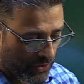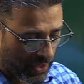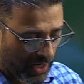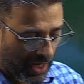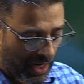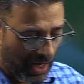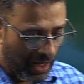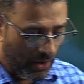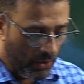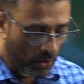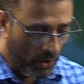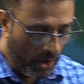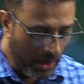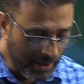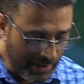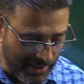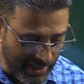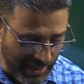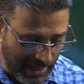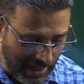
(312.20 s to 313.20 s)
we are
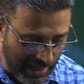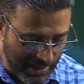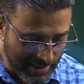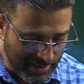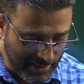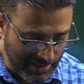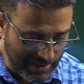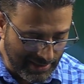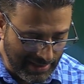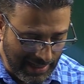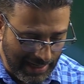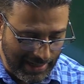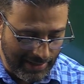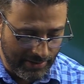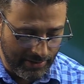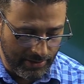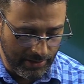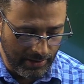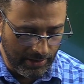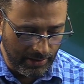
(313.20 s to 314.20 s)
already asked
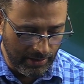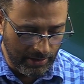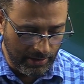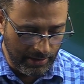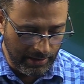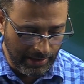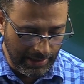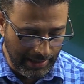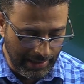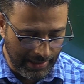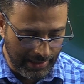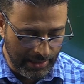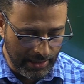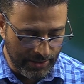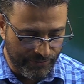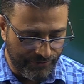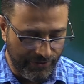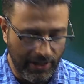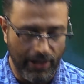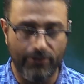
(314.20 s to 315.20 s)
that air
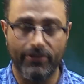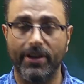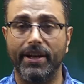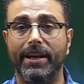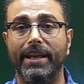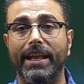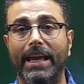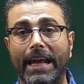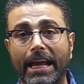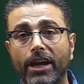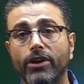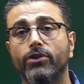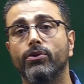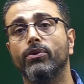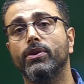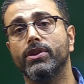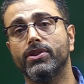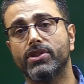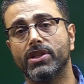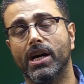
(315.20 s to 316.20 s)
is filled with
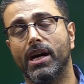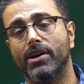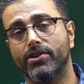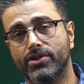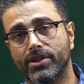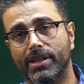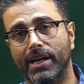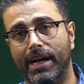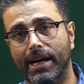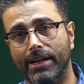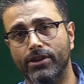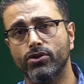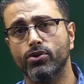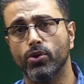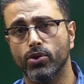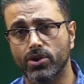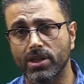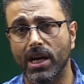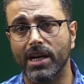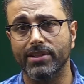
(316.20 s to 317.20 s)
negatively charged ions,
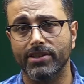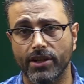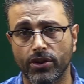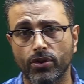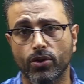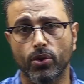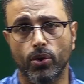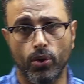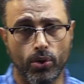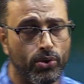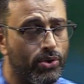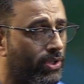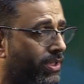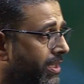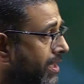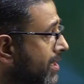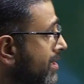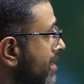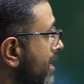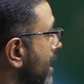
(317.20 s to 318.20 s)
so charge enclosed
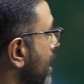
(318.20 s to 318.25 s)
is